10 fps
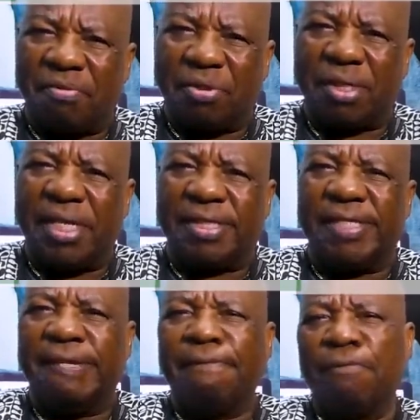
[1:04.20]

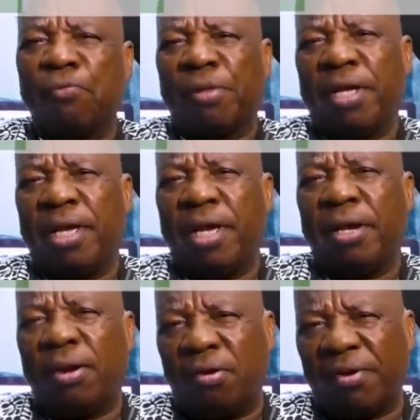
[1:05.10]
society, a
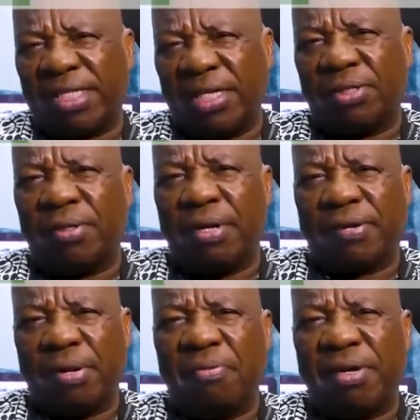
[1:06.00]
lot of attention now
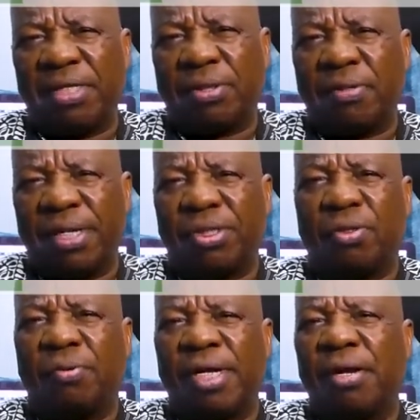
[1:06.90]
came over the song
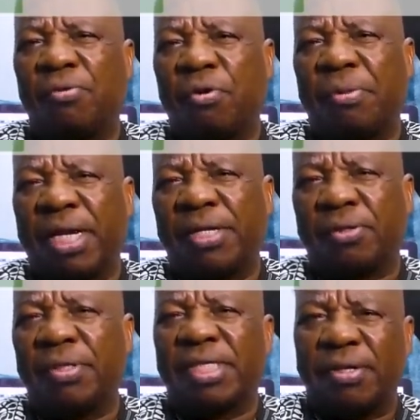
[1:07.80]
nationwide, and we all began to
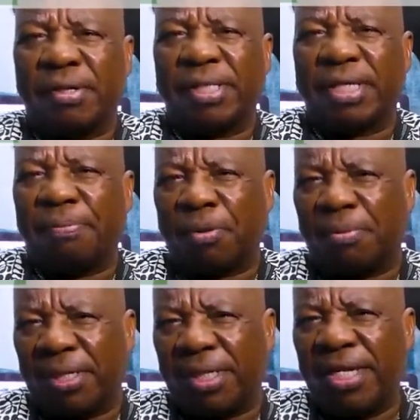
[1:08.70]
interrogate and
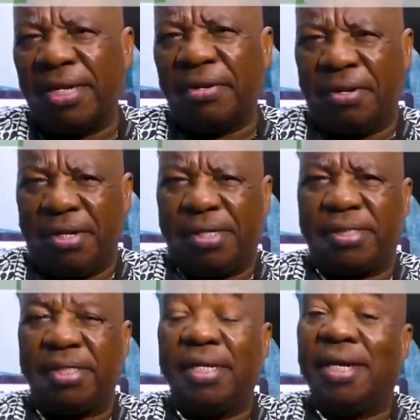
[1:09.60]
probe the
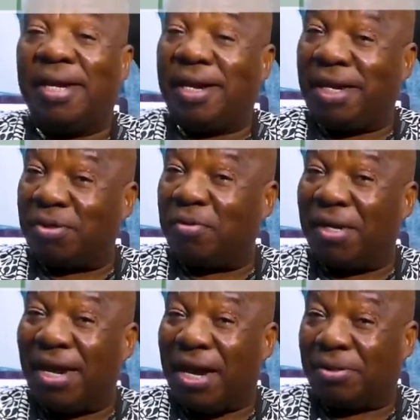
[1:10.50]
lyrics. And that's when
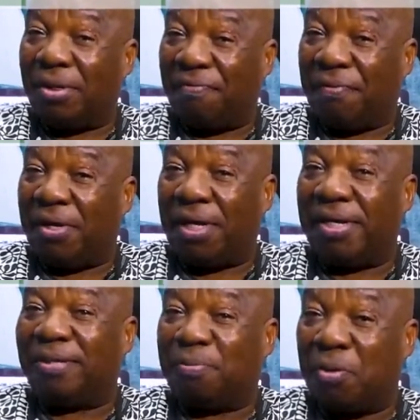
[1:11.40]
I actually found out
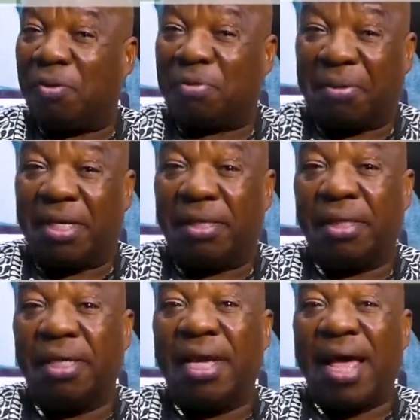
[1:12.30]
the song was speaking
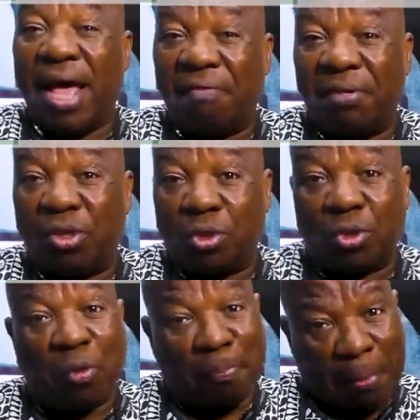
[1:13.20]
every
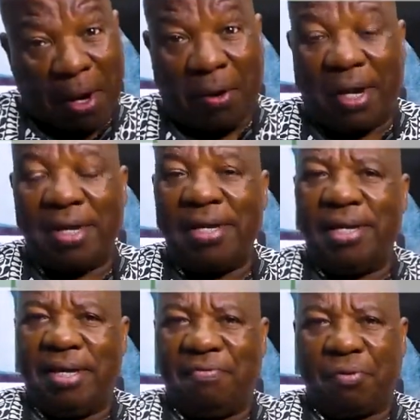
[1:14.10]
truth to power.
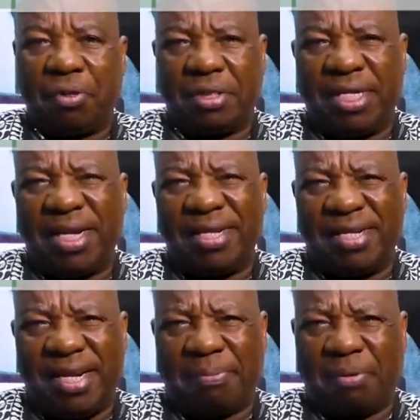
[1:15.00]
If you consider the
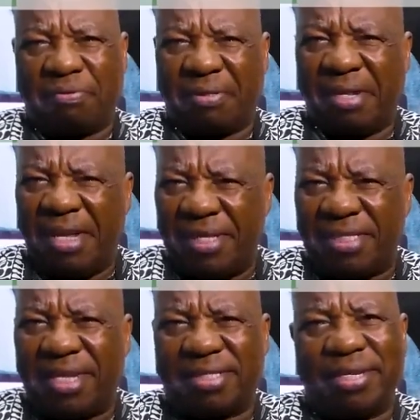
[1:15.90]
depth of slaves,
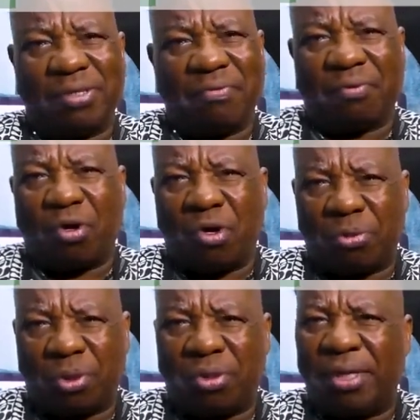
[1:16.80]
the extent of
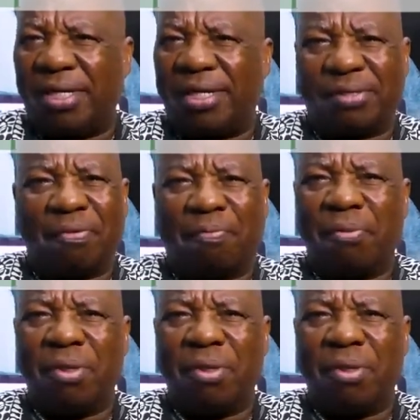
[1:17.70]
corruption, and the extent of